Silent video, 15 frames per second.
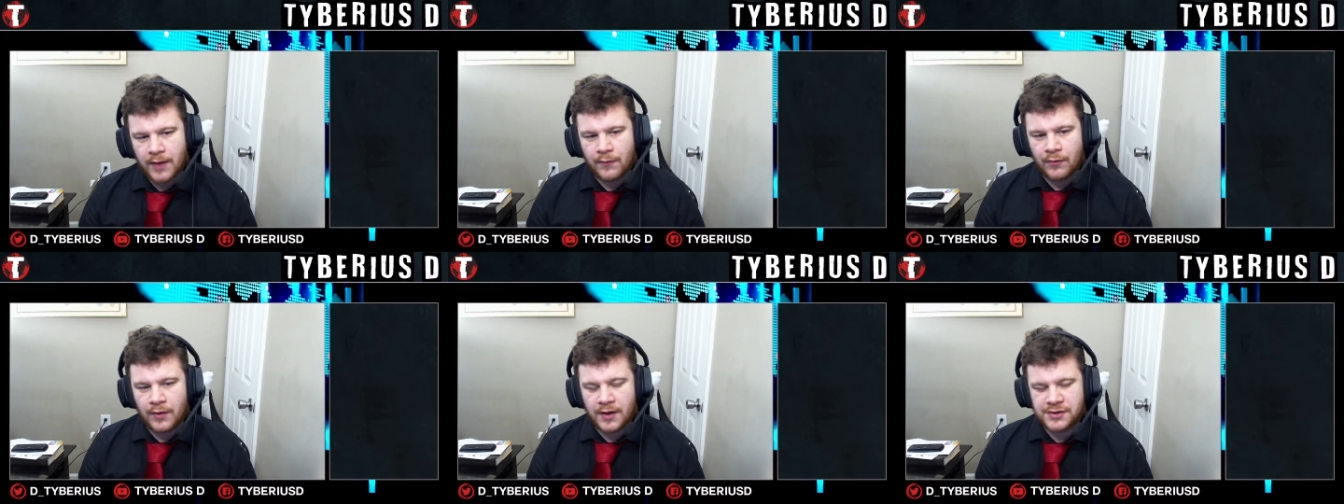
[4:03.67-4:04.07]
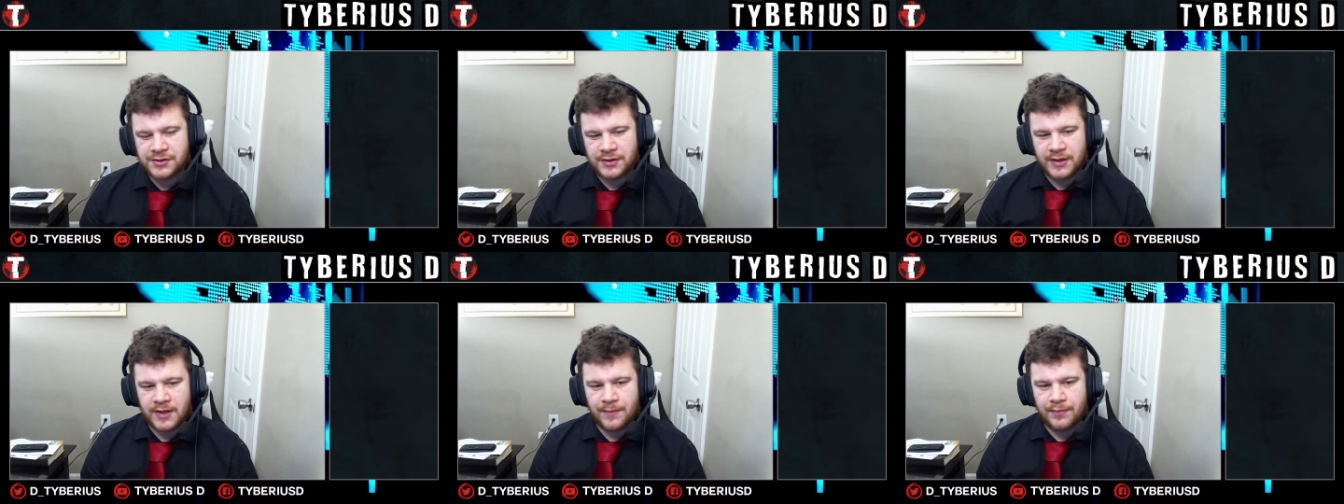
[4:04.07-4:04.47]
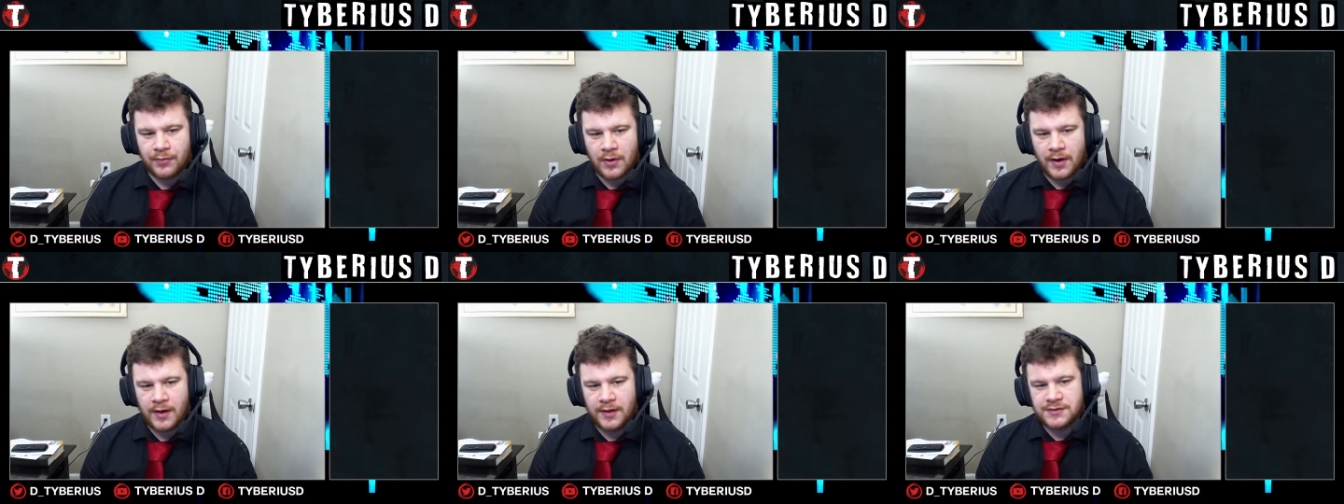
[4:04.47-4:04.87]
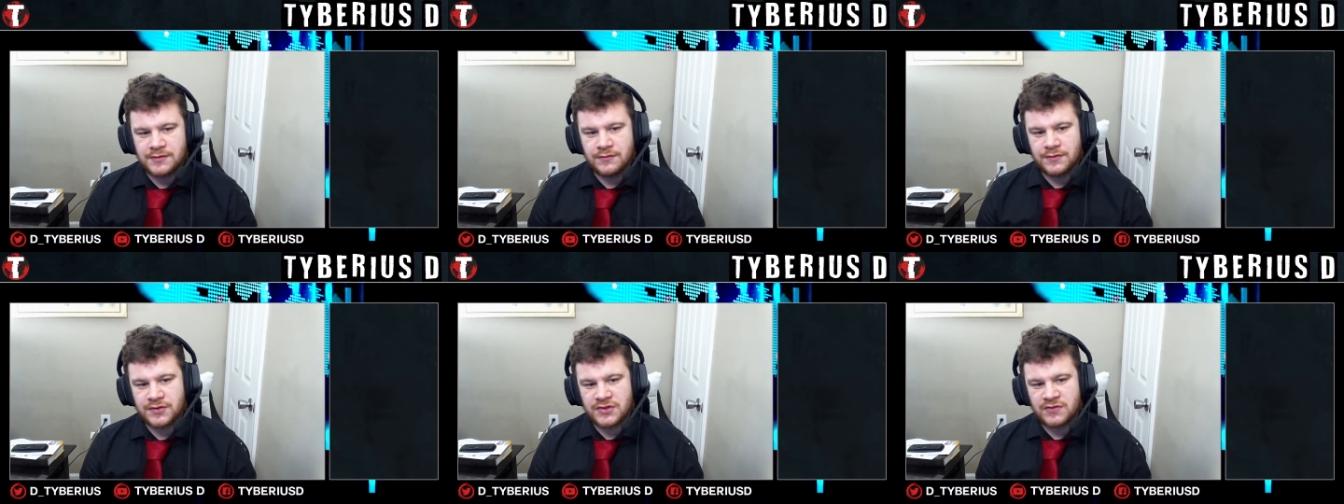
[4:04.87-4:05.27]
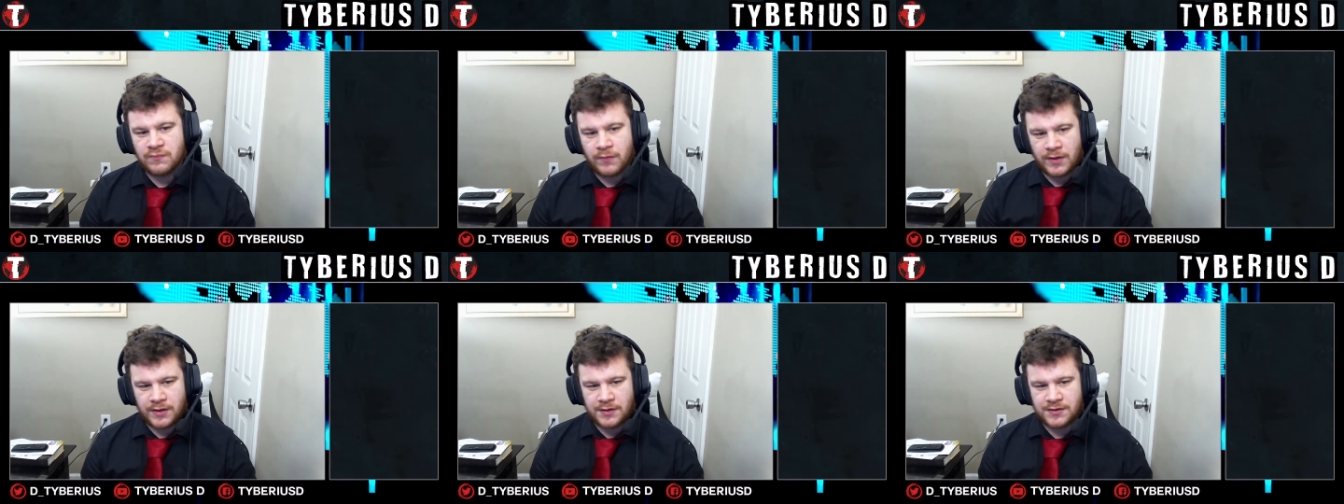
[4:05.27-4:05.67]
will actually get brought into the
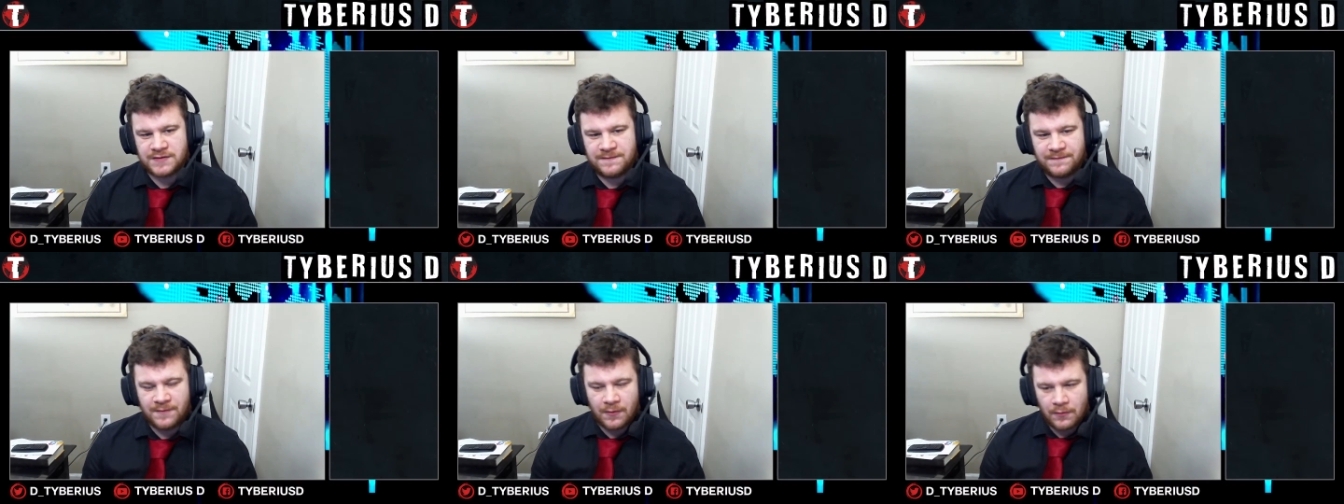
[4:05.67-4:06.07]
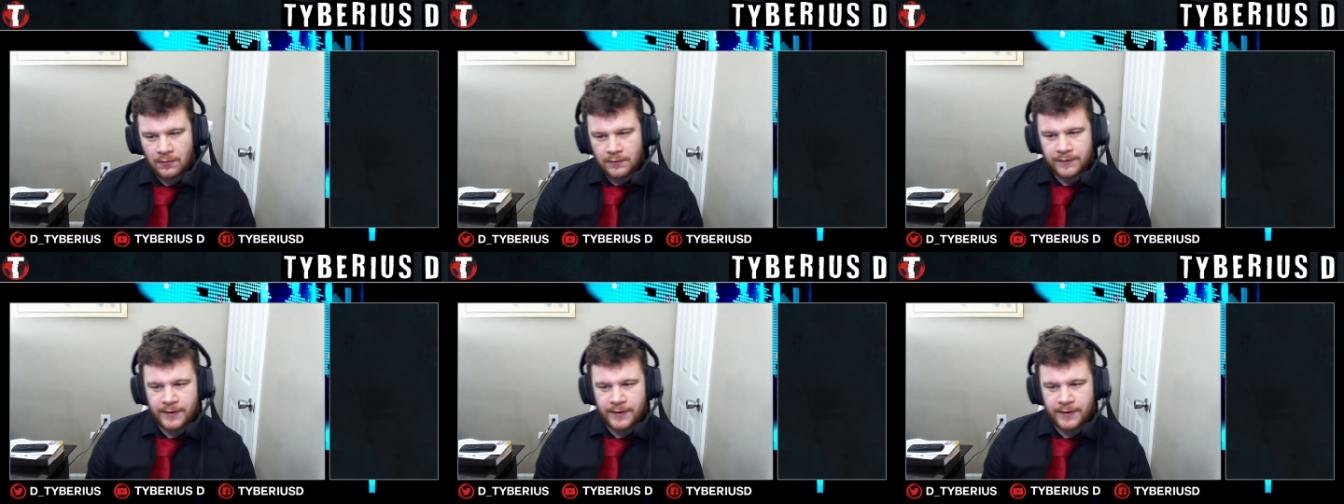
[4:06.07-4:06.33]
Swedish fold.